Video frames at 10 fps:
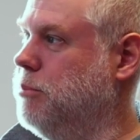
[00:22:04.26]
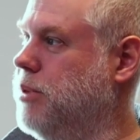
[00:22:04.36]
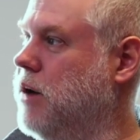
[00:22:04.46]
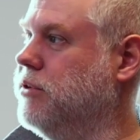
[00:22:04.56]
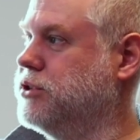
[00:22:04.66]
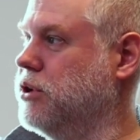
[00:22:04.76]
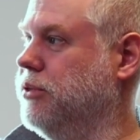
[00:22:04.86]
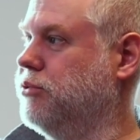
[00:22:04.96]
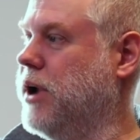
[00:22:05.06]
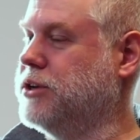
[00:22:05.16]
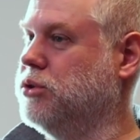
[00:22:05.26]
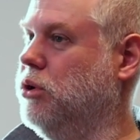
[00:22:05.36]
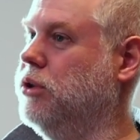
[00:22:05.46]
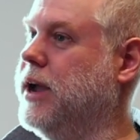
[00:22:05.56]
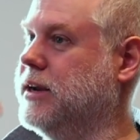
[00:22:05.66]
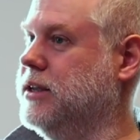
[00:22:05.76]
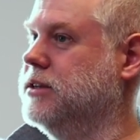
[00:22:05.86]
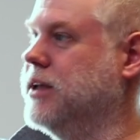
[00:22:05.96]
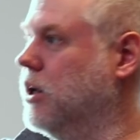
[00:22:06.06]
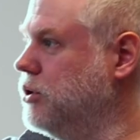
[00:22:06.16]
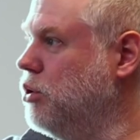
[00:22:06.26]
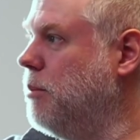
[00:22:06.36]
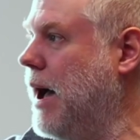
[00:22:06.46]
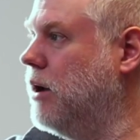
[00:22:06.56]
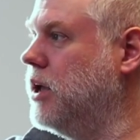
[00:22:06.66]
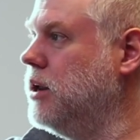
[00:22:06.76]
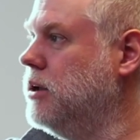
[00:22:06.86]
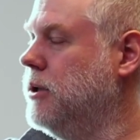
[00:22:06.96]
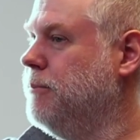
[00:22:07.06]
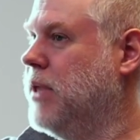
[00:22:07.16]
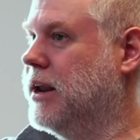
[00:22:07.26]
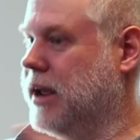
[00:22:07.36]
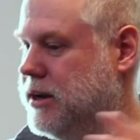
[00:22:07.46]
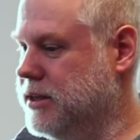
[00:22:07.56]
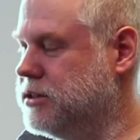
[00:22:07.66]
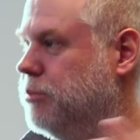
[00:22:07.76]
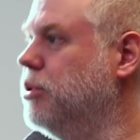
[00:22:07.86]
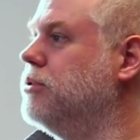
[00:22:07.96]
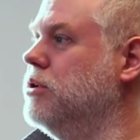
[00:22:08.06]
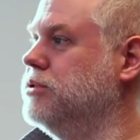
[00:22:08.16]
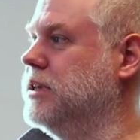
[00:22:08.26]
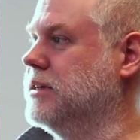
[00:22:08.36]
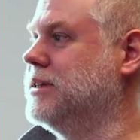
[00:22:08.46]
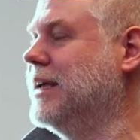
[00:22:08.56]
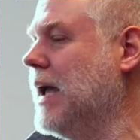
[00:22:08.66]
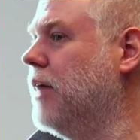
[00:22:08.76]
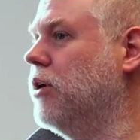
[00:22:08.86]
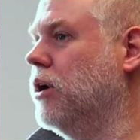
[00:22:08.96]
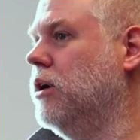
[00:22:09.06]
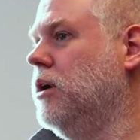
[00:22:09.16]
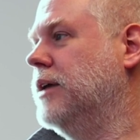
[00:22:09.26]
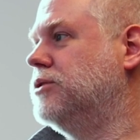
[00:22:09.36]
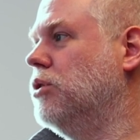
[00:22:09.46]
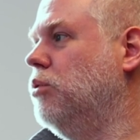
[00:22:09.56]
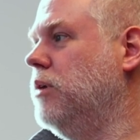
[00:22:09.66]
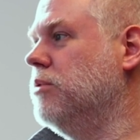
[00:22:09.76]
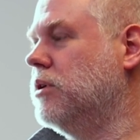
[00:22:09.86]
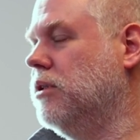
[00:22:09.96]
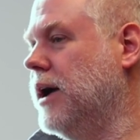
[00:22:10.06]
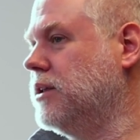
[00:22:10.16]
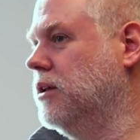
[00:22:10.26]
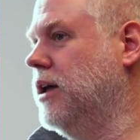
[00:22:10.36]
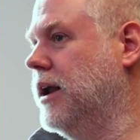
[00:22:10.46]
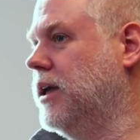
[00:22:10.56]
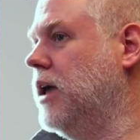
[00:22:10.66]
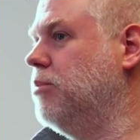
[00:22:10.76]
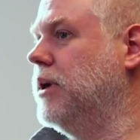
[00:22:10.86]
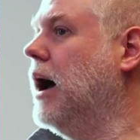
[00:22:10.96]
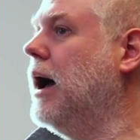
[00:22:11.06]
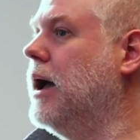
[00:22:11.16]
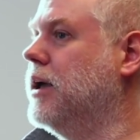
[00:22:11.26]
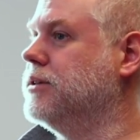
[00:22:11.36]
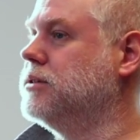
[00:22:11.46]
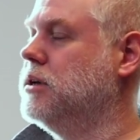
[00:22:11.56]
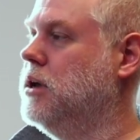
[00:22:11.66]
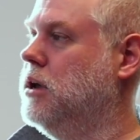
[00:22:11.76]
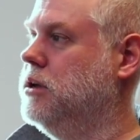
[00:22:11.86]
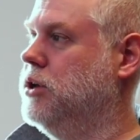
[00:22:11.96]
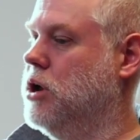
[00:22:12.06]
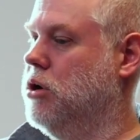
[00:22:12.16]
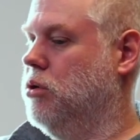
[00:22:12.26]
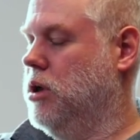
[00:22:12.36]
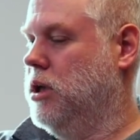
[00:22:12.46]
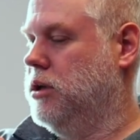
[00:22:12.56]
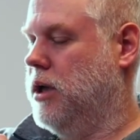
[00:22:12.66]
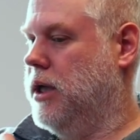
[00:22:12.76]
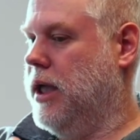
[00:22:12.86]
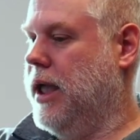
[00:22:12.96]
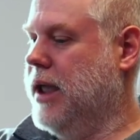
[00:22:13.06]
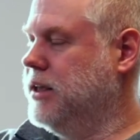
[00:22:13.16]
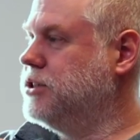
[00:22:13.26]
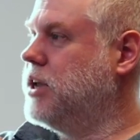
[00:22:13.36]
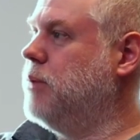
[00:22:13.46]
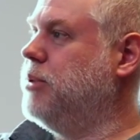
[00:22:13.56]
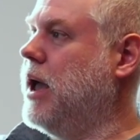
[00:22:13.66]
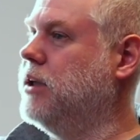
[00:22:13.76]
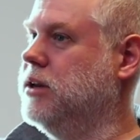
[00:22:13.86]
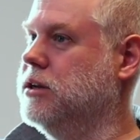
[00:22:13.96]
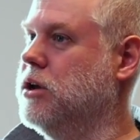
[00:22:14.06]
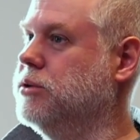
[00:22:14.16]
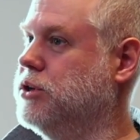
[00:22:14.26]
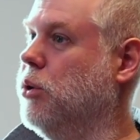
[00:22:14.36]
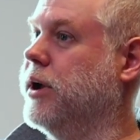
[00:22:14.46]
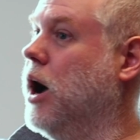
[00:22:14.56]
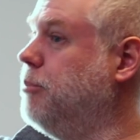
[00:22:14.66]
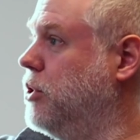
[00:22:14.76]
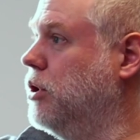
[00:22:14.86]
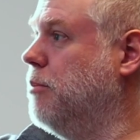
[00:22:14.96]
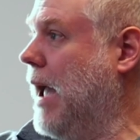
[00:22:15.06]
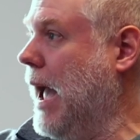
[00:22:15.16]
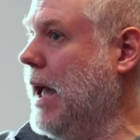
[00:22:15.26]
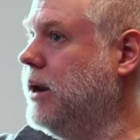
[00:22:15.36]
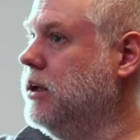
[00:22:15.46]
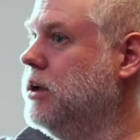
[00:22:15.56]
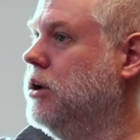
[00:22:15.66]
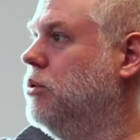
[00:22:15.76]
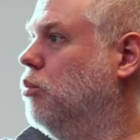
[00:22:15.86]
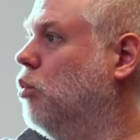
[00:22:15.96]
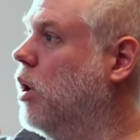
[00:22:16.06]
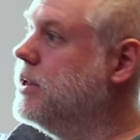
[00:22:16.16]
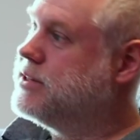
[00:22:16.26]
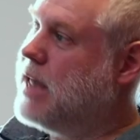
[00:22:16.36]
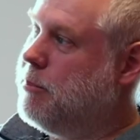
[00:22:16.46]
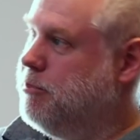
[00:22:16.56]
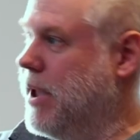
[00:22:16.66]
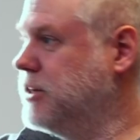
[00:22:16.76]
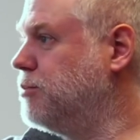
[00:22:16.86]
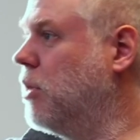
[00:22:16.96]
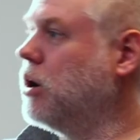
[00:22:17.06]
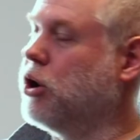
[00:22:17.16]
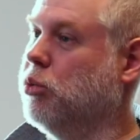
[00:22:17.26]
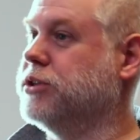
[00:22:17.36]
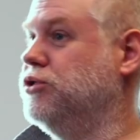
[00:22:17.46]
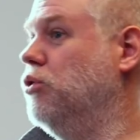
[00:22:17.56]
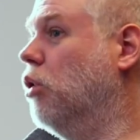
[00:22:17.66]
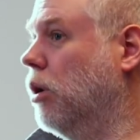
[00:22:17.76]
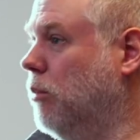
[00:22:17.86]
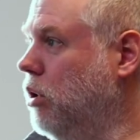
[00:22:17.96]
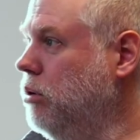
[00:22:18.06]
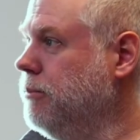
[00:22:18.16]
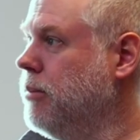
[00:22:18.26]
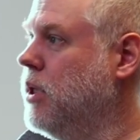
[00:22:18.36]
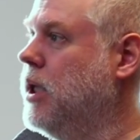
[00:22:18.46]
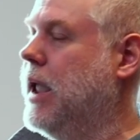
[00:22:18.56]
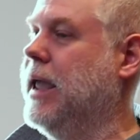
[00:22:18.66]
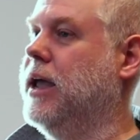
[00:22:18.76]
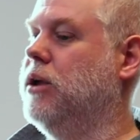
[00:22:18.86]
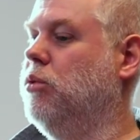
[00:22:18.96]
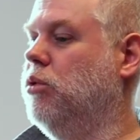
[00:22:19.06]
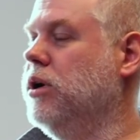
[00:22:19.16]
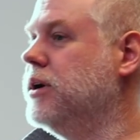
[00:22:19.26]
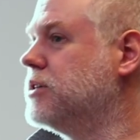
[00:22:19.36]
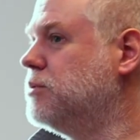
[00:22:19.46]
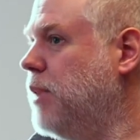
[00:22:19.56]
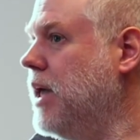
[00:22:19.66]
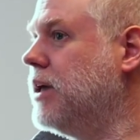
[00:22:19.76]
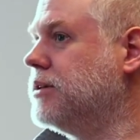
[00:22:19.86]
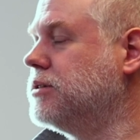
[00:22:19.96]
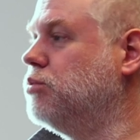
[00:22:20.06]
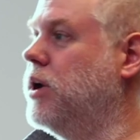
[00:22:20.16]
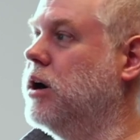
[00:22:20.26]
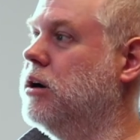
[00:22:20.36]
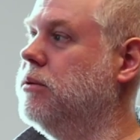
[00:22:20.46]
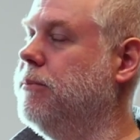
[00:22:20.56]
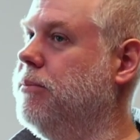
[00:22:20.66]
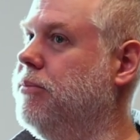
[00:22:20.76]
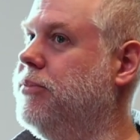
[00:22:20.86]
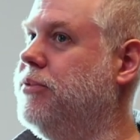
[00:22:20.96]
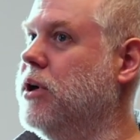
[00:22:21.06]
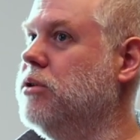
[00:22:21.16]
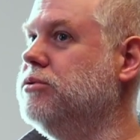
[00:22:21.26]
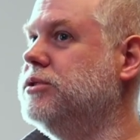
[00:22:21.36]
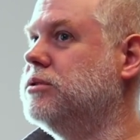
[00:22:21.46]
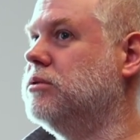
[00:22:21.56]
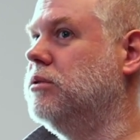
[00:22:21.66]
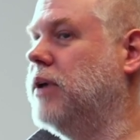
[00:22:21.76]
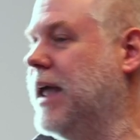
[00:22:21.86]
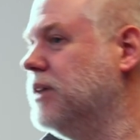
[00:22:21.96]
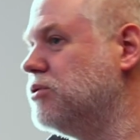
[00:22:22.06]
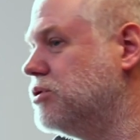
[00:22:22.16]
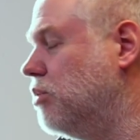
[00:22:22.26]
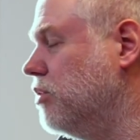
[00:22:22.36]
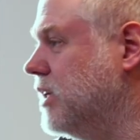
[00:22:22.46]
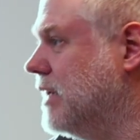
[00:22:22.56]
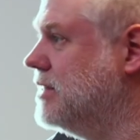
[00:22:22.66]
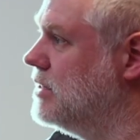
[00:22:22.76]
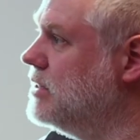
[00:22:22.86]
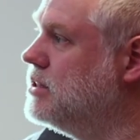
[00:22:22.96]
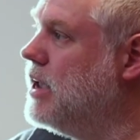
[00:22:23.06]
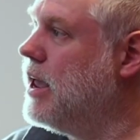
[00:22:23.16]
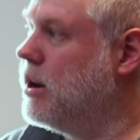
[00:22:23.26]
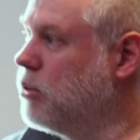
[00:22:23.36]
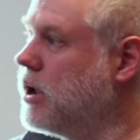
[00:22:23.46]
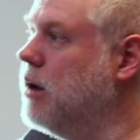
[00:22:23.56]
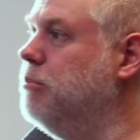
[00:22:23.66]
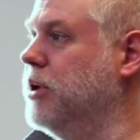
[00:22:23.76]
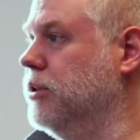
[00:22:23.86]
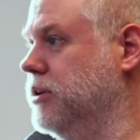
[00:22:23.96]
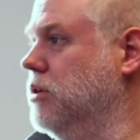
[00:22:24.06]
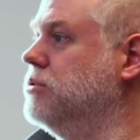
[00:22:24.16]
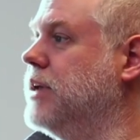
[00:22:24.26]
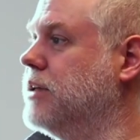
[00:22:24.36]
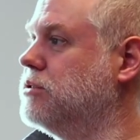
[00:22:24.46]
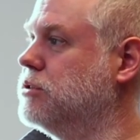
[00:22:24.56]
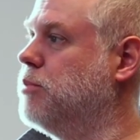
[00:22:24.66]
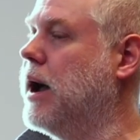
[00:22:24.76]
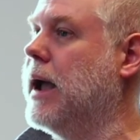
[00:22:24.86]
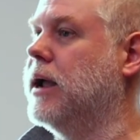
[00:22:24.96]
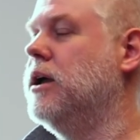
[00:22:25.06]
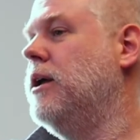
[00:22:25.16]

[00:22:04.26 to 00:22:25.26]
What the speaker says: and above a certain threshold, I need to tell you about it. And it kind of needs to put those things together. And so we've been collecting a lot of KPIs, and each KPI you need to know is going up, good or bad. What is that benchmark or what's normal? Mm-hmm. And we're in a space where those answers don't really exist yet. And we're kind of building those answers by